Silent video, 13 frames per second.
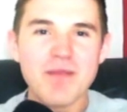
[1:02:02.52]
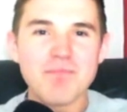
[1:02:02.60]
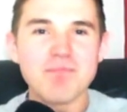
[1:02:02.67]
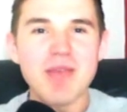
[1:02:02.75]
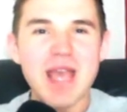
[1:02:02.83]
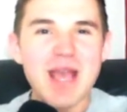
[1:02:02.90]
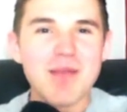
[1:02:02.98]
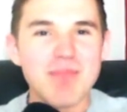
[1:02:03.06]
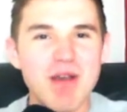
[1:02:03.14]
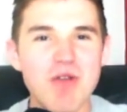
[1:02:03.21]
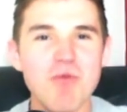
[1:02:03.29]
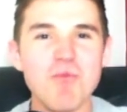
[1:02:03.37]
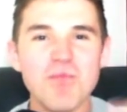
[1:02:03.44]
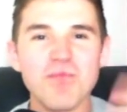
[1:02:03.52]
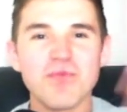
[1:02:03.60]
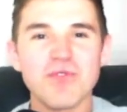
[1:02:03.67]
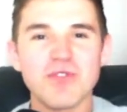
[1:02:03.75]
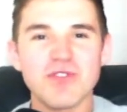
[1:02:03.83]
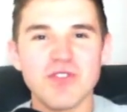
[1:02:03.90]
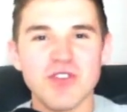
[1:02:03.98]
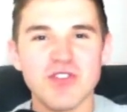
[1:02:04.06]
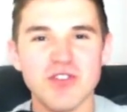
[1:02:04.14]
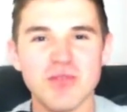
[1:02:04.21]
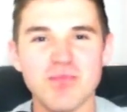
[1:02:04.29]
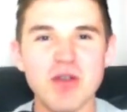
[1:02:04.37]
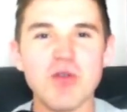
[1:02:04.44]
being built
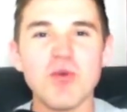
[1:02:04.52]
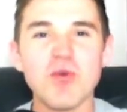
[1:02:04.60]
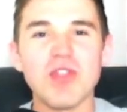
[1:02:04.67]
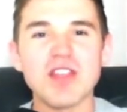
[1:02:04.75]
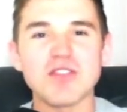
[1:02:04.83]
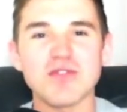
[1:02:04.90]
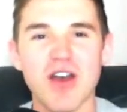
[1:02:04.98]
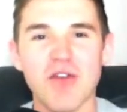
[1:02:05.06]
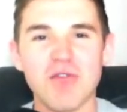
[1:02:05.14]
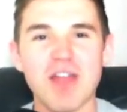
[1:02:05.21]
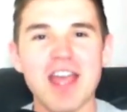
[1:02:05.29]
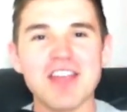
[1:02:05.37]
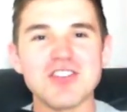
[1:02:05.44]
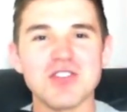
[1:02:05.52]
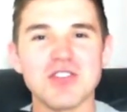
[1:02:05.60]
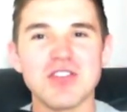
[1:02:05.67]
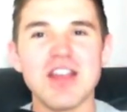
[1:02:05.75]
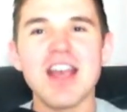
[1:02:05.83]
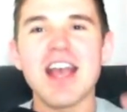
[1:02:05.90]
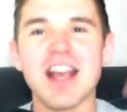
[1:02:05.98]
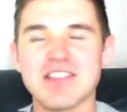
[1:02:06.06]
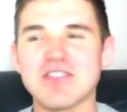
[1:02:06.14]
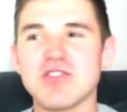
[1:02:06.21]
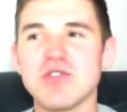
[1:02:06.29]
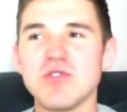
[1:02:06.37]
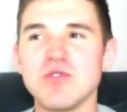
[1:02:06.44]
to build this foundation and
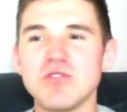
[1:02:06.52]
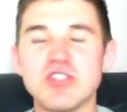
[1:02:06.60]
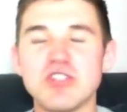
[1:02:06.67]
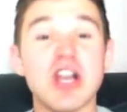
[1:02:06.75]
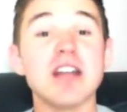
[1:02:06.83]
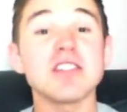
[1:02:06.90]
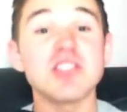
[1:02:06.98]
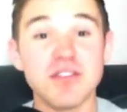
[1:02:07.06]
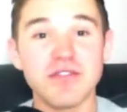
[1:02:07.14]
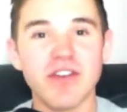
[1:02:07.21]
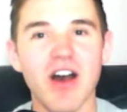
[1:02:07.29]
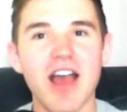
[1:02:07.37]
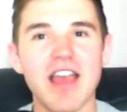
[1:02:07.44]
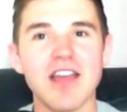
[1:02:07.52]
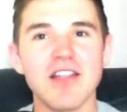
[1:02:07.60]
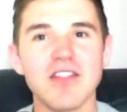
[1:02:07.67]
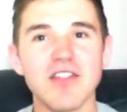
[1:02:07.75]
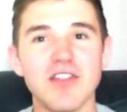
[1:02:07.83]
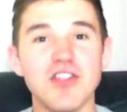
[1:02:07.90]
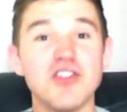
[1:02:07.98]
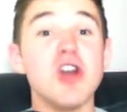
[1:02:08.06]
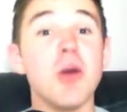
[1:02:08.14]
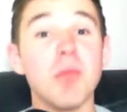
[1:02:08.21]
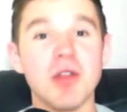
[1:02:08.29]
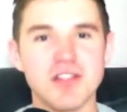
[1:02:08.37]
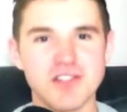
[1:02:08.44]
to justify the
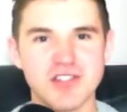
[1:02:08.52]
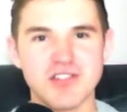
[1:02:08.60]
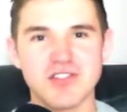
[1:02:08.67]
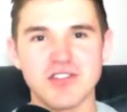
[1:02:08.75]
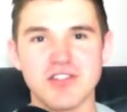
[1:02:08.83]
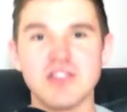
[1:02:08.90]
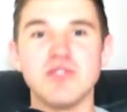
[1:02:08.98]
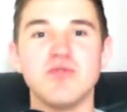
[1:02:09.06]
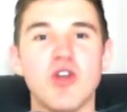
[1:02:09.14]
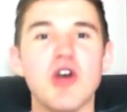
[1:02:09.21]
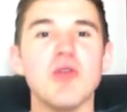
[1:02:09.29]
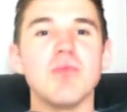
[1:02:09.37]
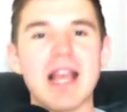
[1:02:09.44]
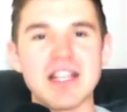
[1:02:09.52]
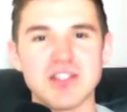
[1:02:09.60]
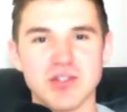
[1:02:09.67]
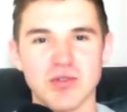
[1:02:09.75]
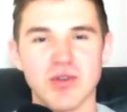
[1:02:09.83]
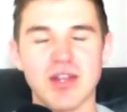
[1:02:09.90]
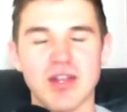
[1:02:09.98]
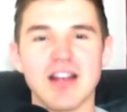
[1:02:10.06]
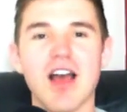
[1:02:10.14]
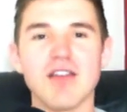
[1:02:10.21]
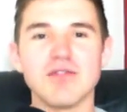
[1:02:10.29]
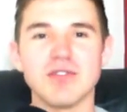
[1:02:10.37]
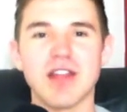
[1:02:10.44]
dominance of Rome later on in
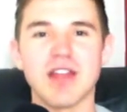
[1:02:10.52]
life and